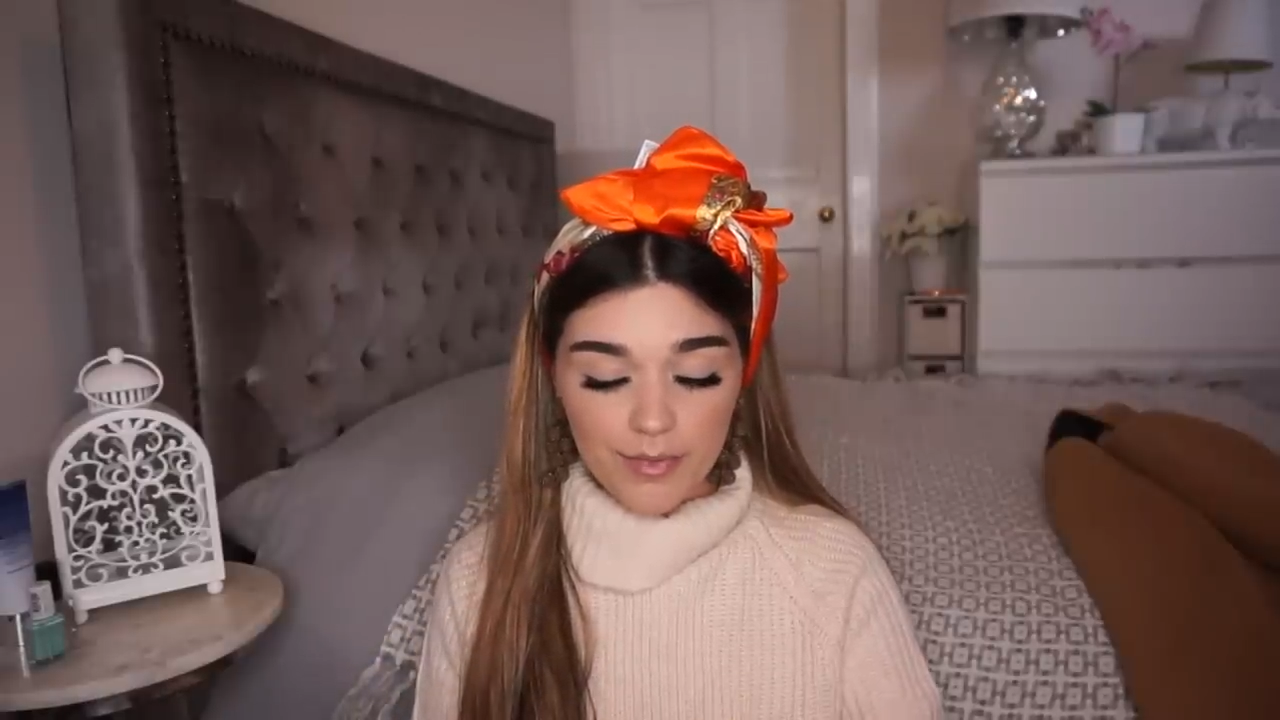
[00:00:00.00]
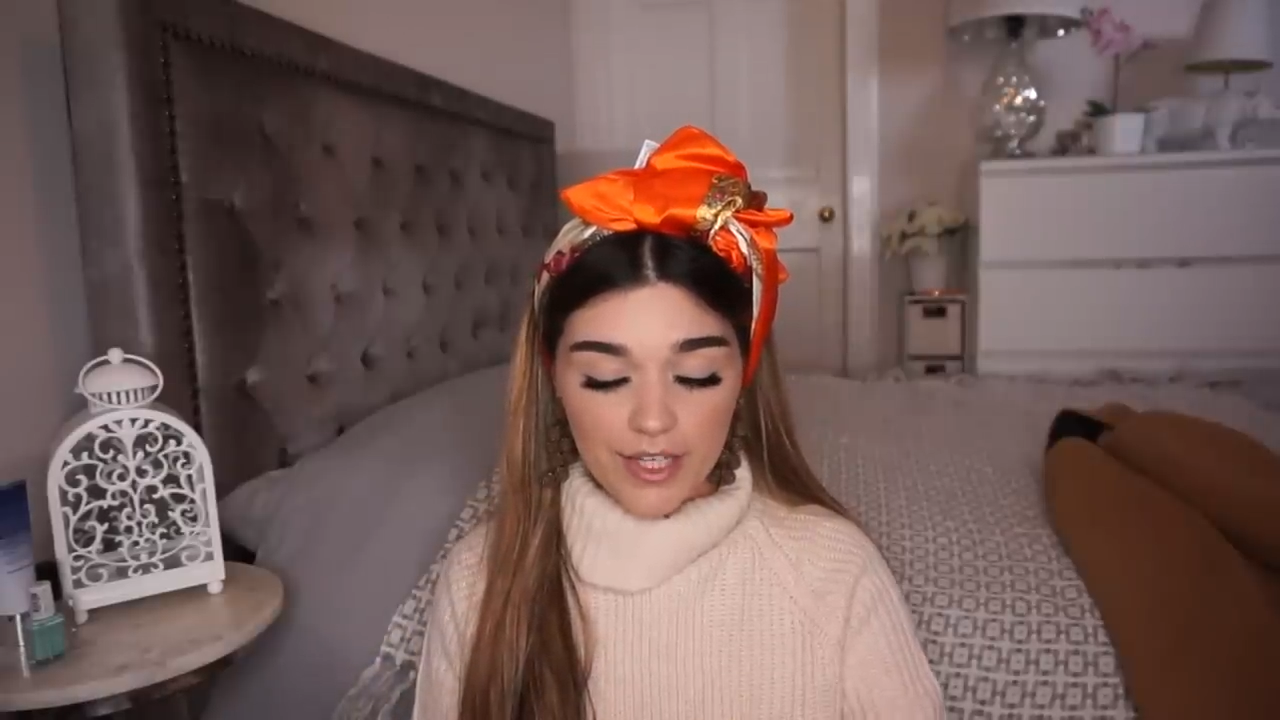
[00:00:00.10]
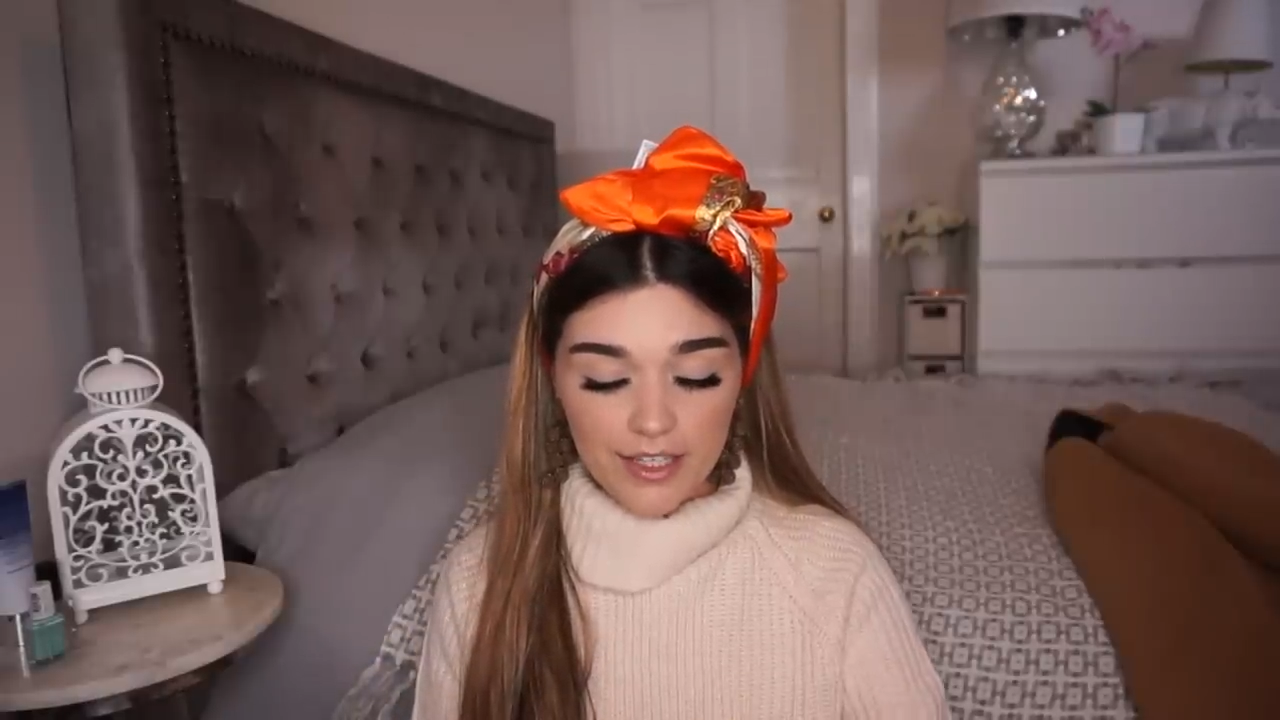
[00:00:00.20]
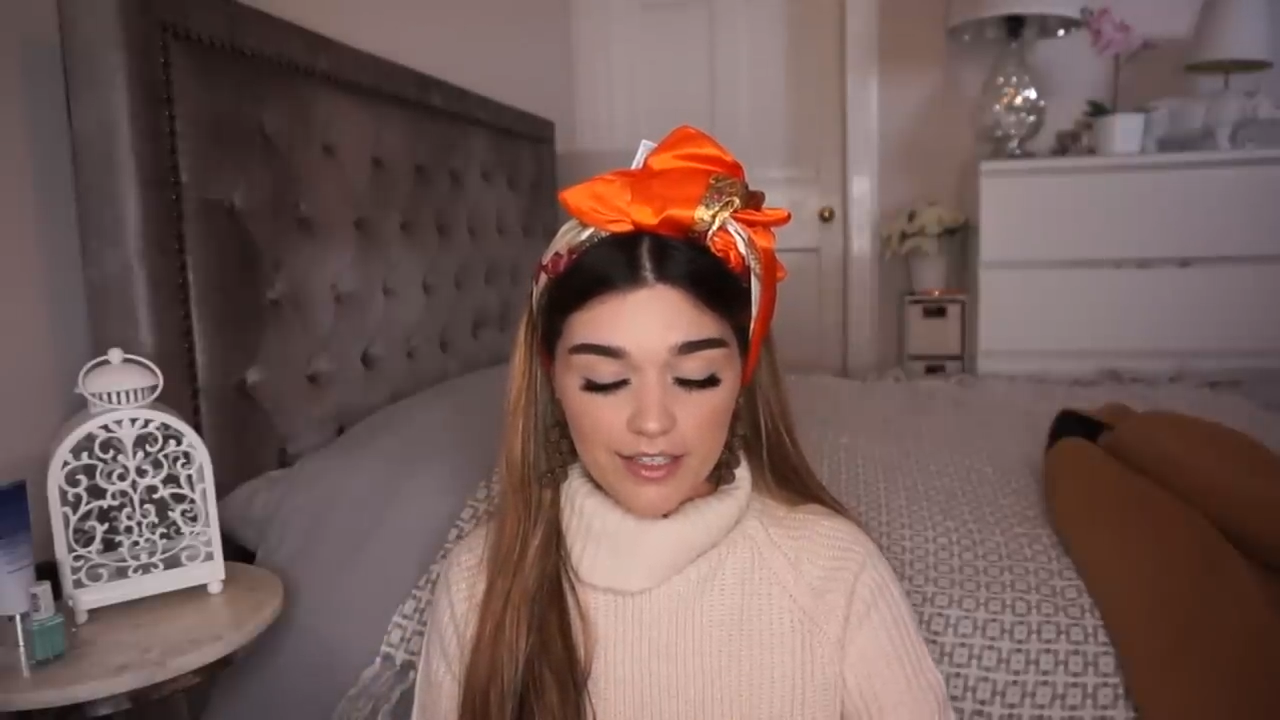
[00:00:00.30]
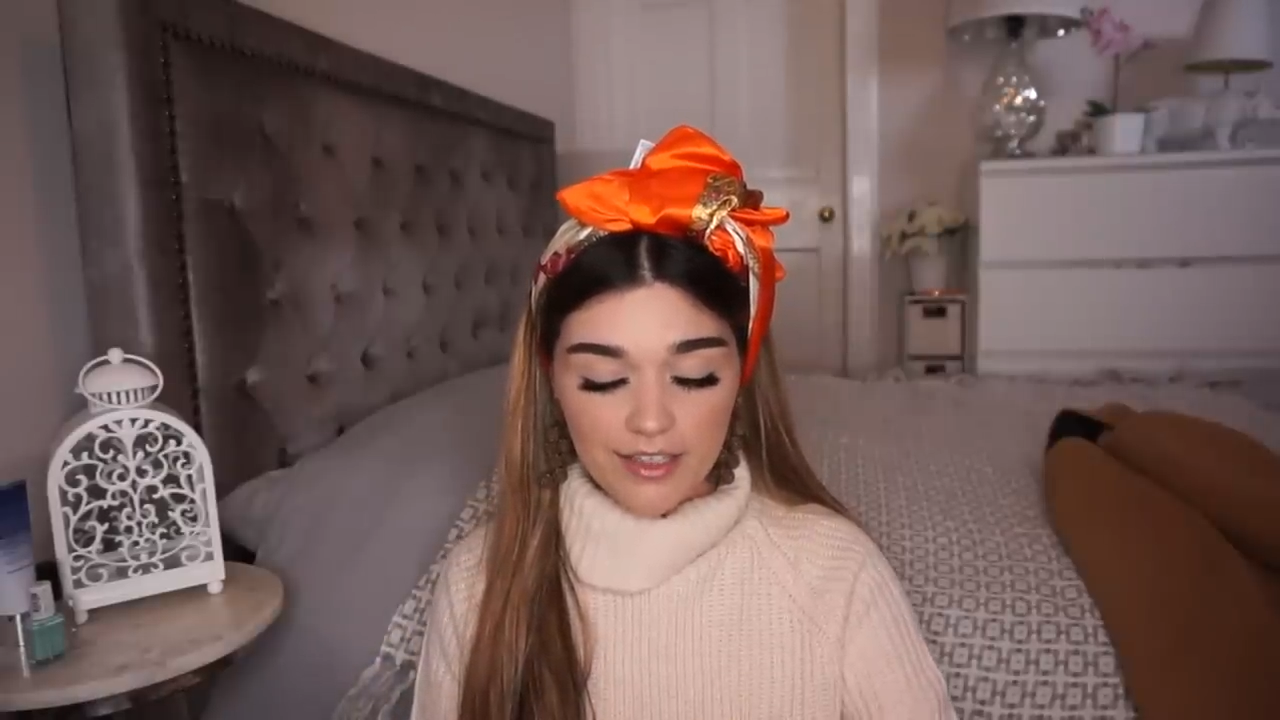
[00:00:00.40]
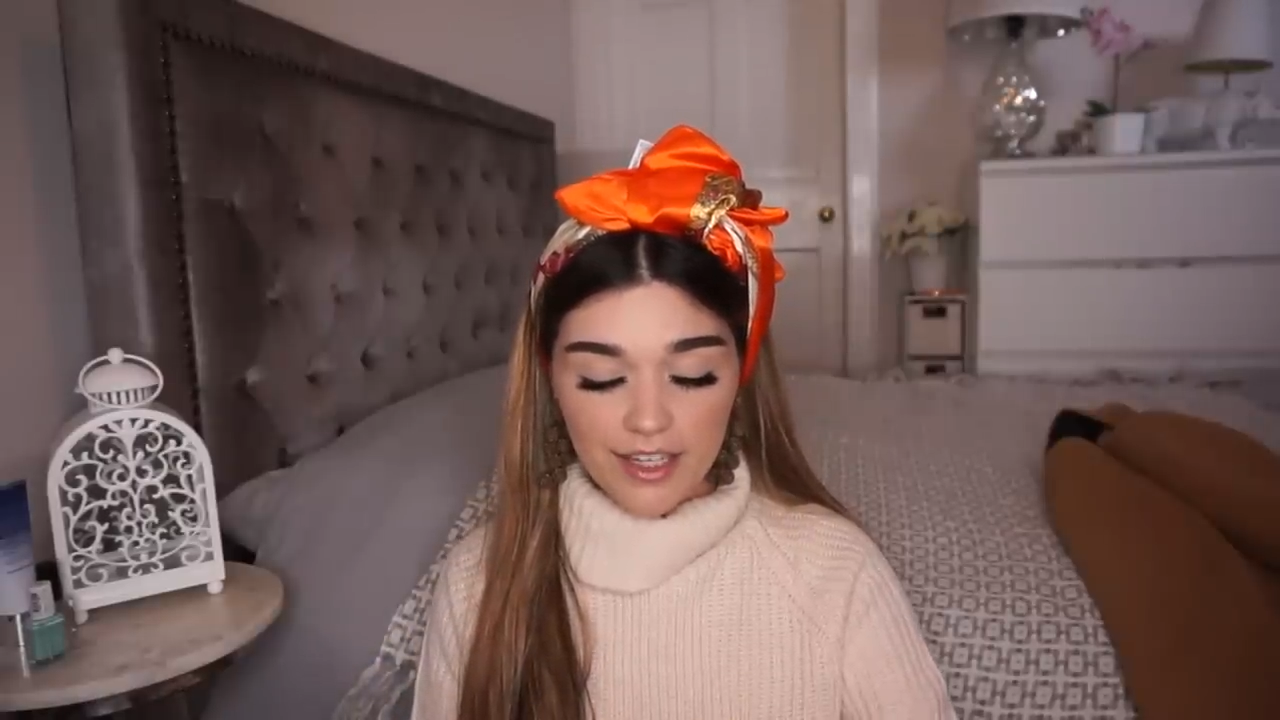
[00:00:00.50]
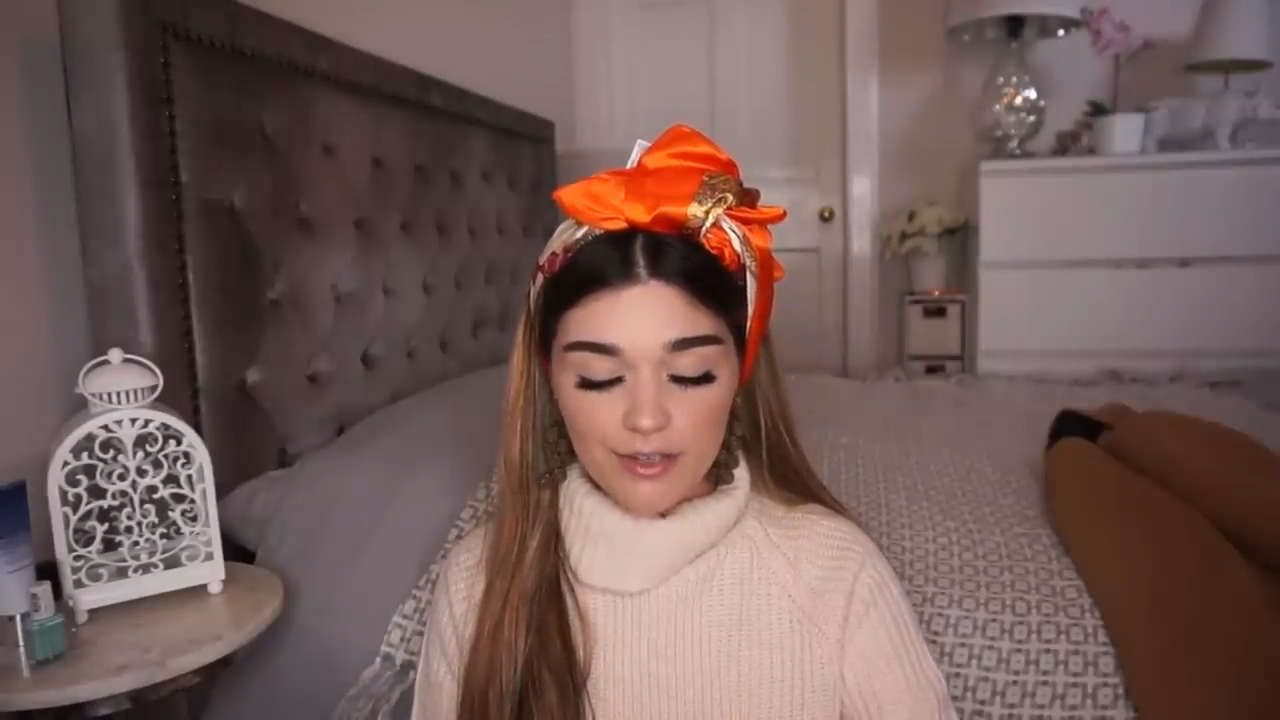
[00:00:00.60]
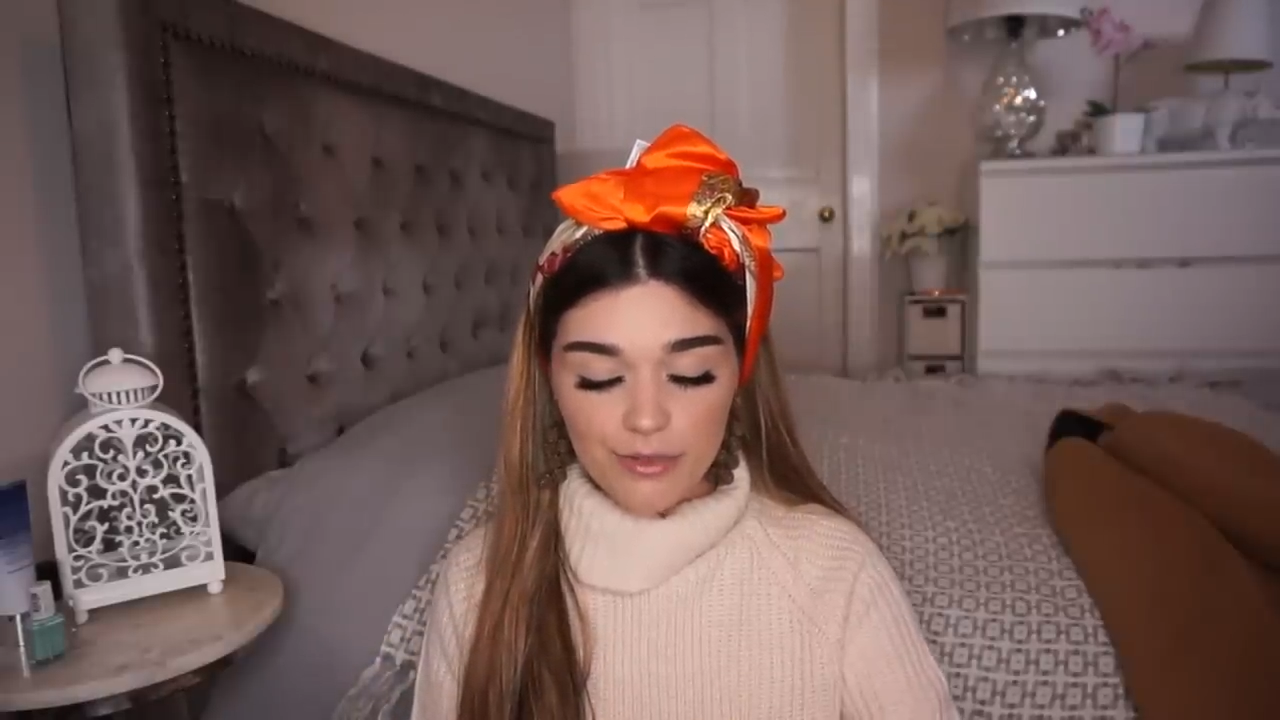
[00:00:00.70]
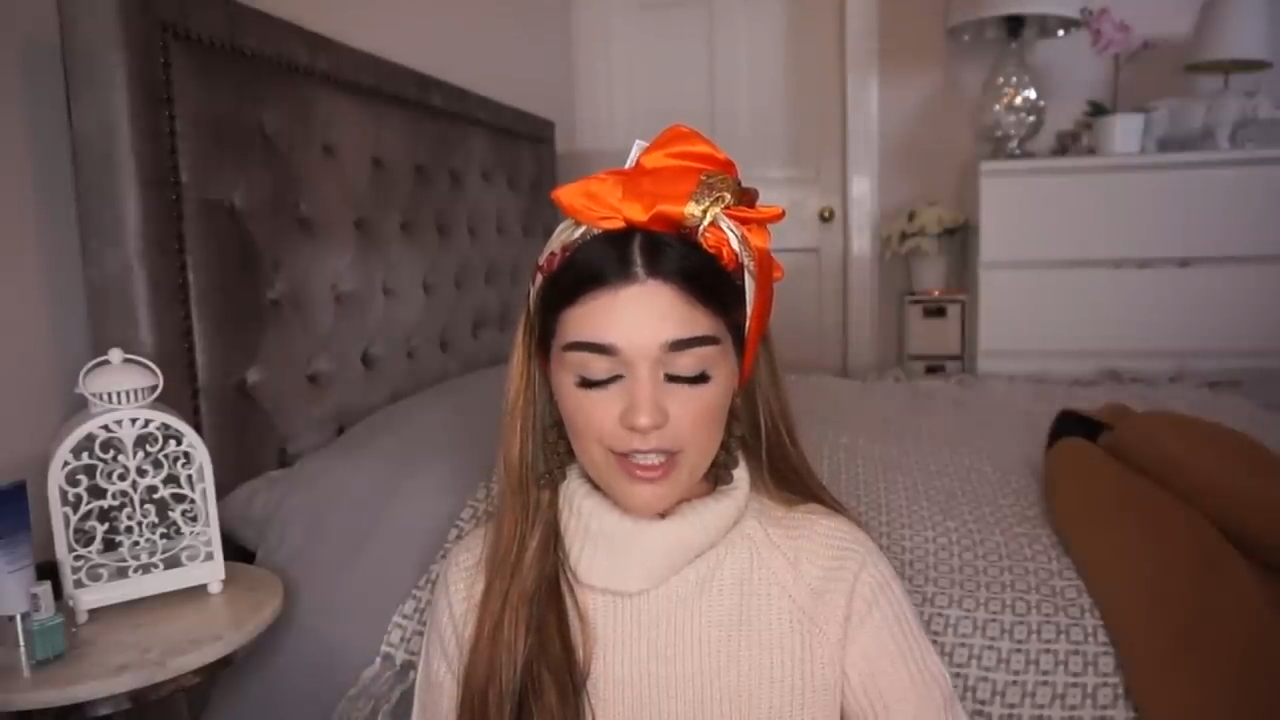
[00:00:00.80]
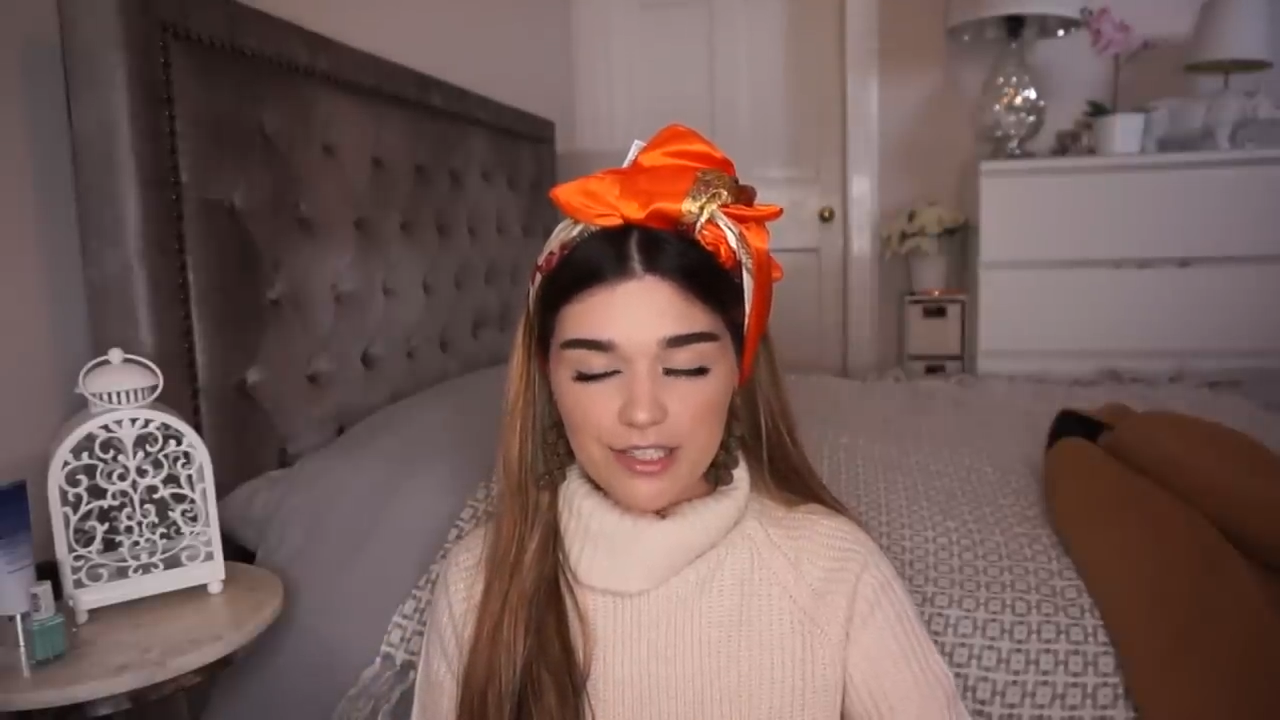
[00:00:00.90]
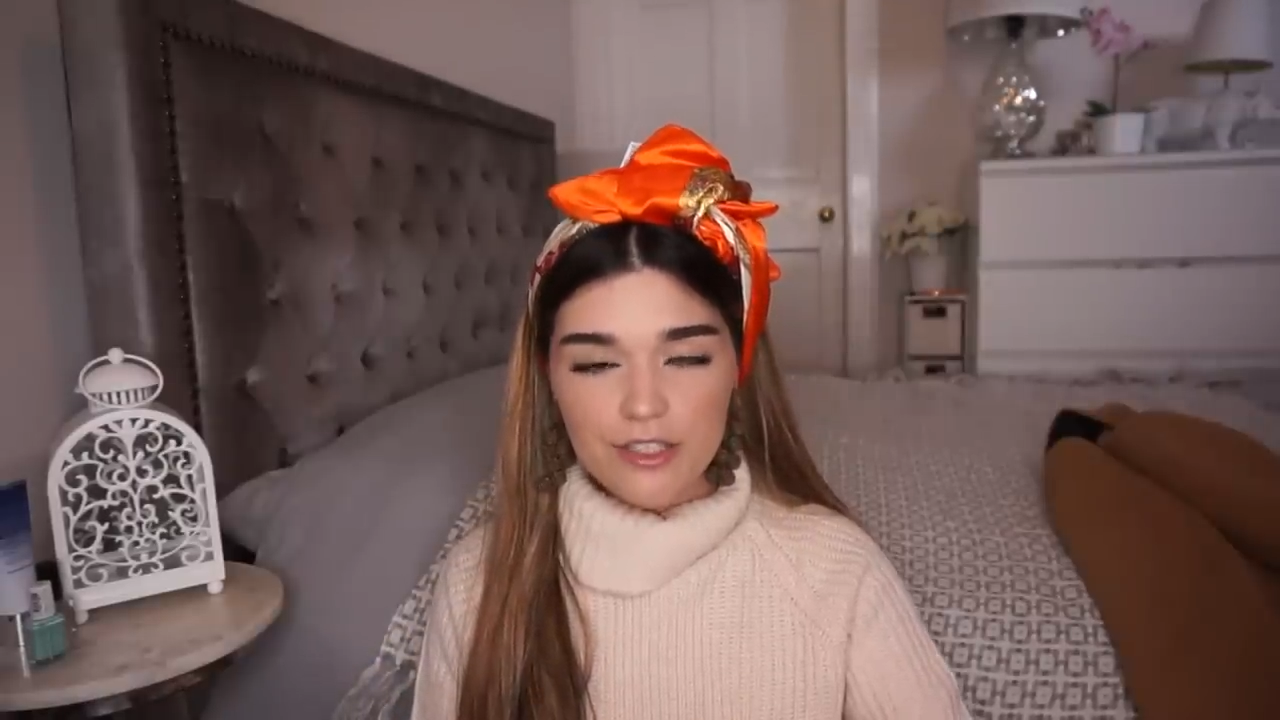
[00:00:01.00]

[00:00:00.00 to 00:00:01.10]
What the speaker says: because they create